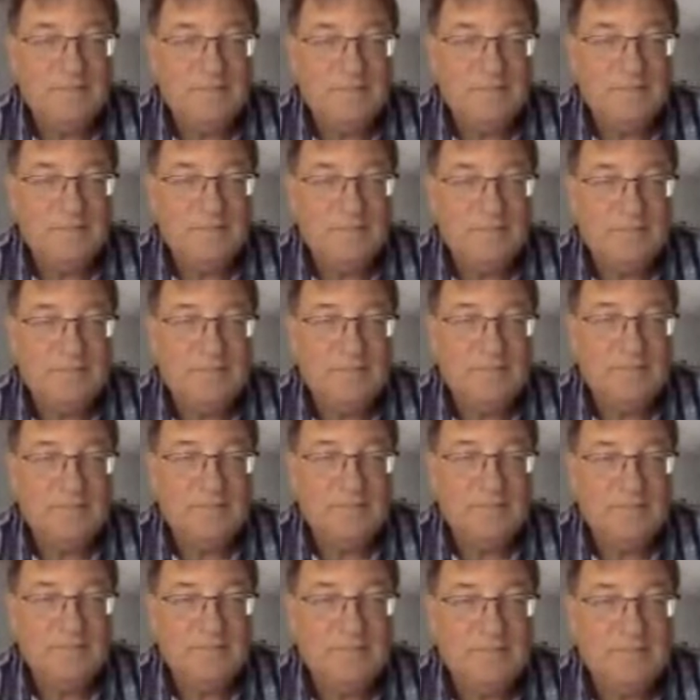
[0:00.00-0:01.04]

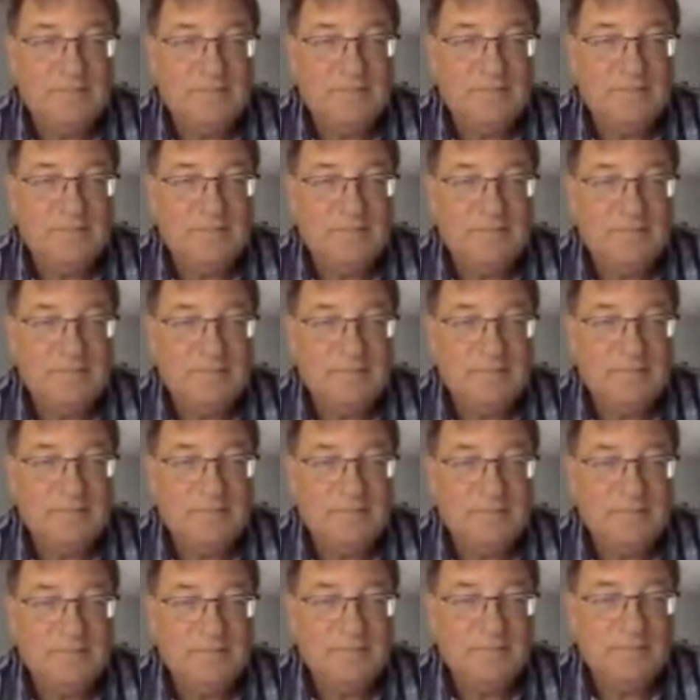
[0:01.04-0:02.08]

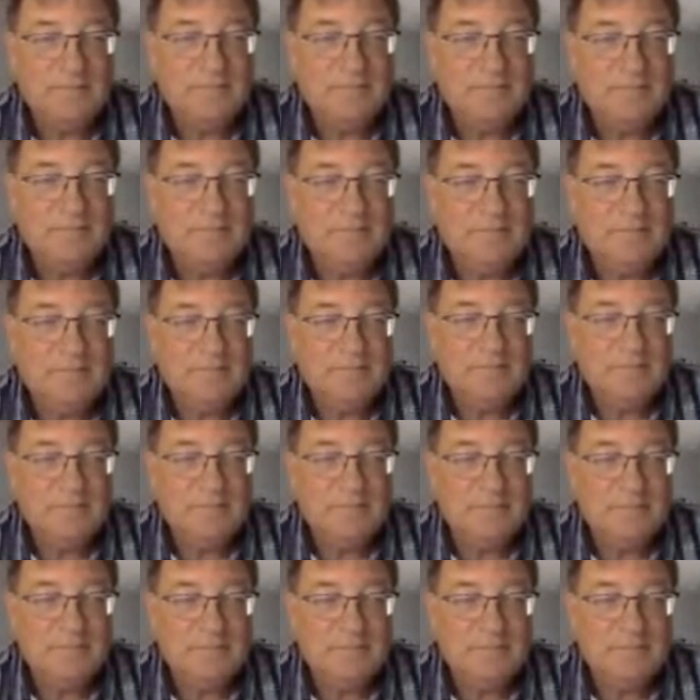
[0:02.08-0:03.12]

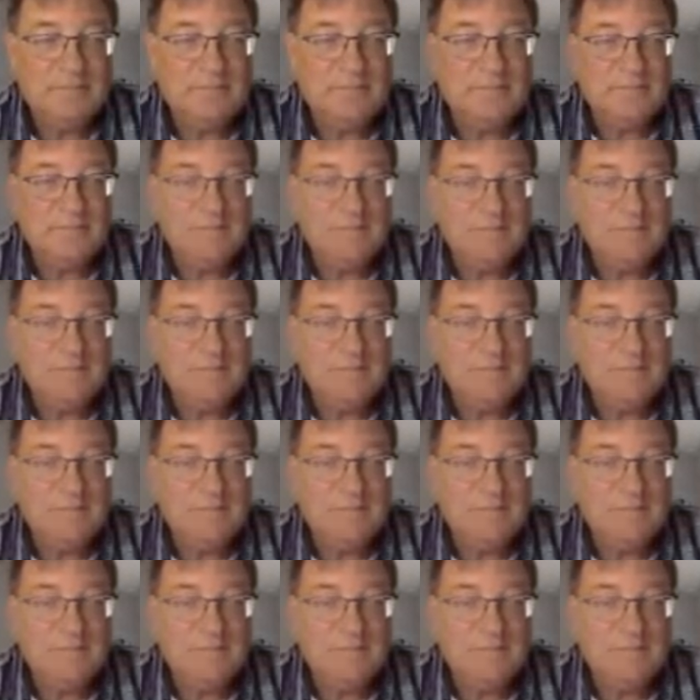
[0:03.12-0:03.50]
(not speaking)